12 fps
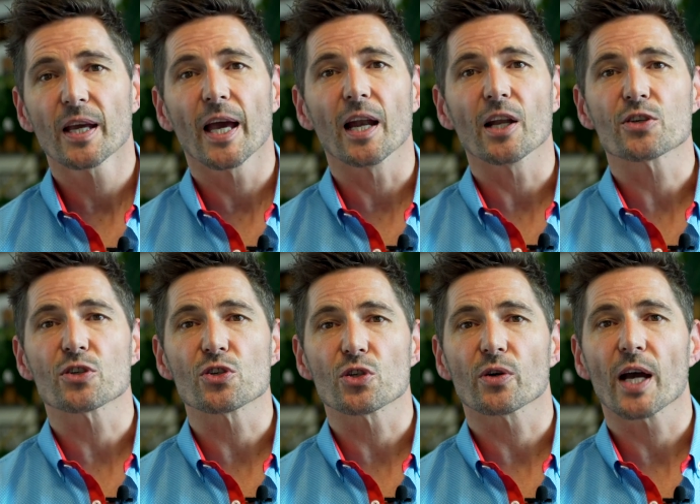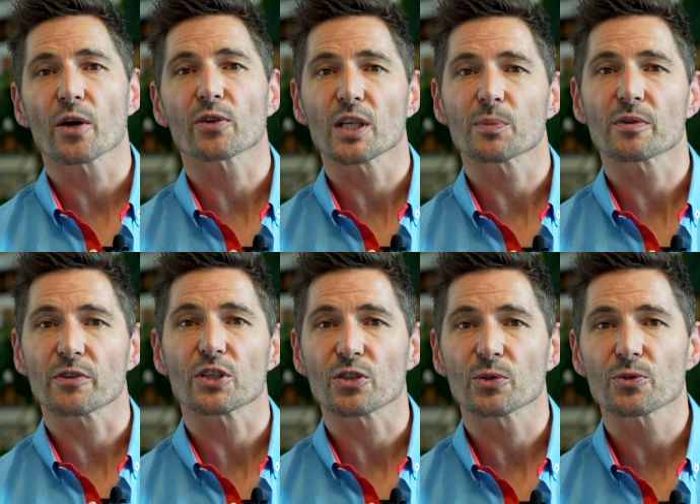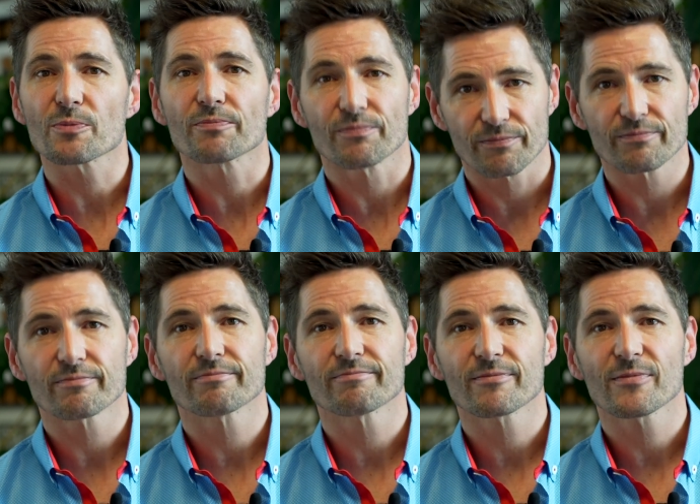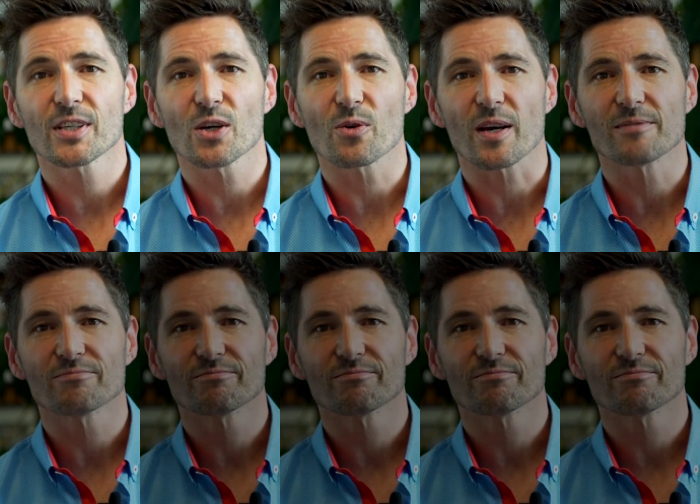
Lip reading: And listen to your healthcare professionals. Kia ora.